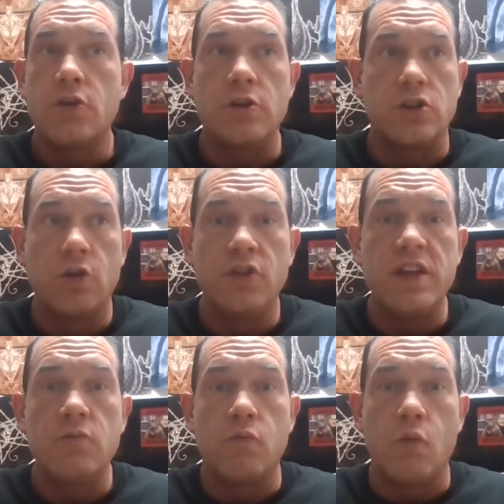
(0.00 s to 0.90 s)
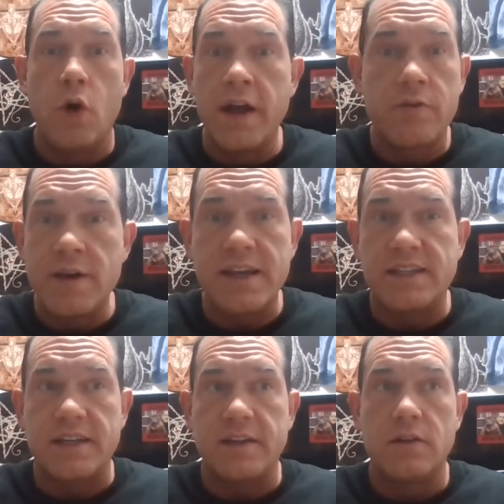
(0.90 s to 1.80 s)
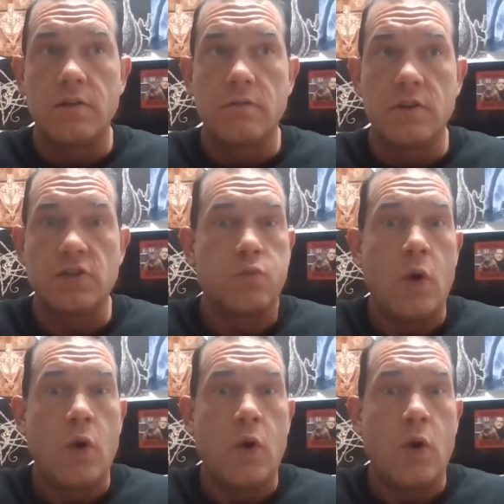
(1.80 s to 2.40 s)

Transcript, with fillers: There's only one reason. There's